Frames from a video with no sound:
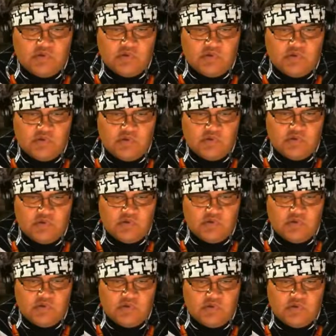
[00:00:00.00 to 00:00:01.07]
he was going to
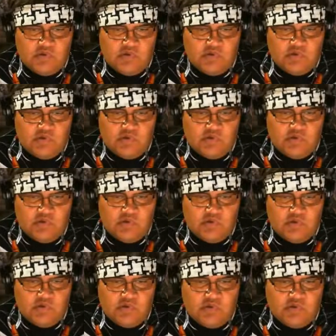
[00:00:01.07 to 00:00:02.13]
put tariffs on everything.
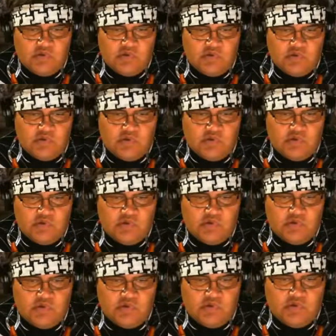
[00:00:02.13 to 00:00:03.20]

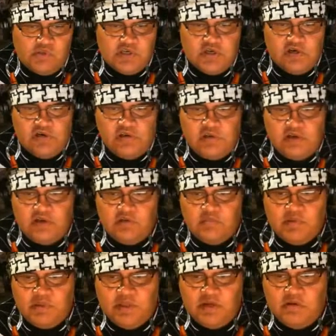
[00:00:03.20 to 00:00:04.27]
Here and there,
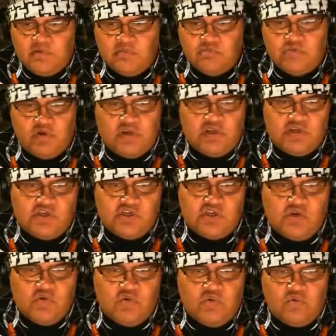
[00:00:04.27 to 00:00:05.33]
but they don't really
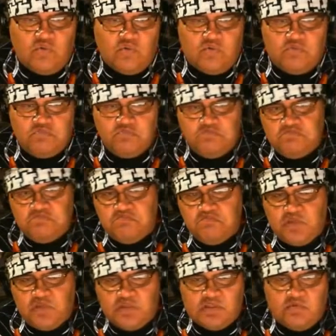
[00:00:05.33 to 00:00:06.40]
show and it
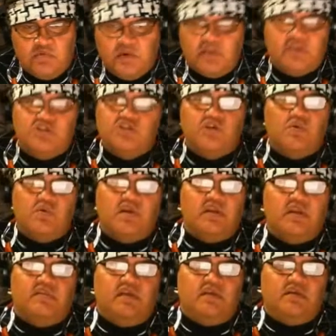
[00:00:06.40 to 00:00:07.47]
happened. Doesn't really show
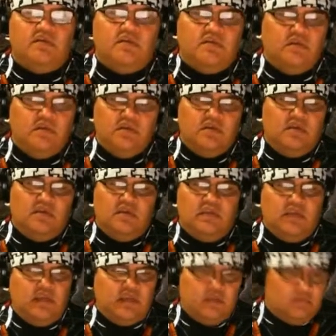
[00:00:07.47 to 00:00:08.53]
anything.
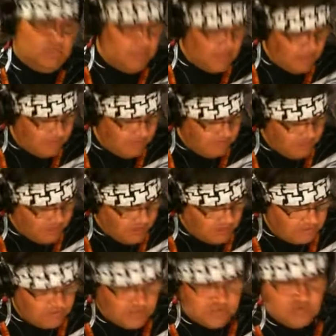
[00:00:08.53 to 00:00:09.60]
And but I've been
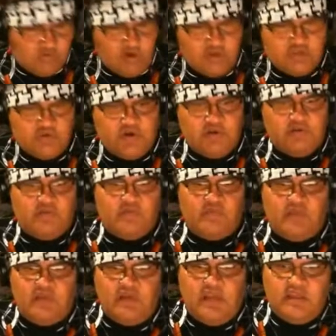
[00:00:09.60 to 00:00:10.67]
following this quatrain,
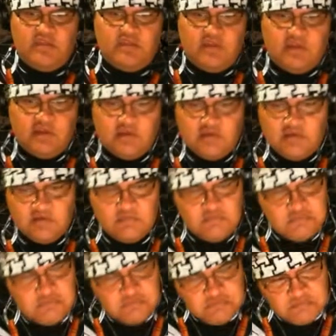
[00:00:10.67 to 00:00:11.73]
and I think
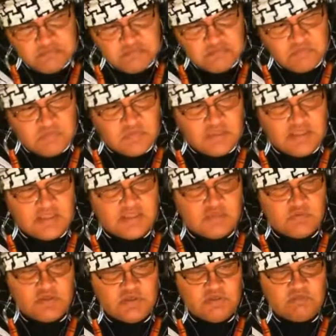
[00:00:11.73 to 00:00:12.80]

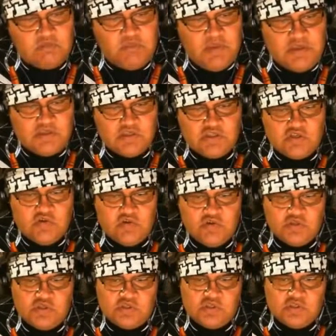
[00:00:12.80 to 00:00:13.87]
that's what best
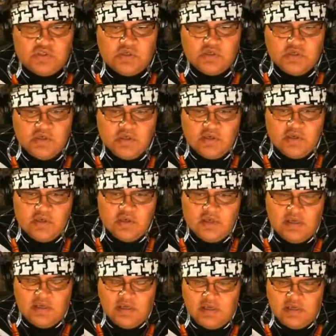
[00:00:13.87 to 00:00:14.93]
suits,
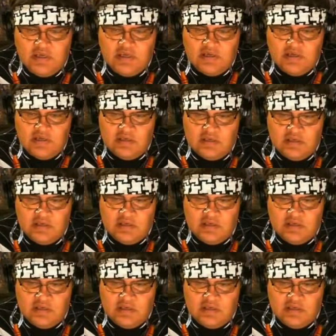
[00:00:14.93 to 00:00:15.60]
and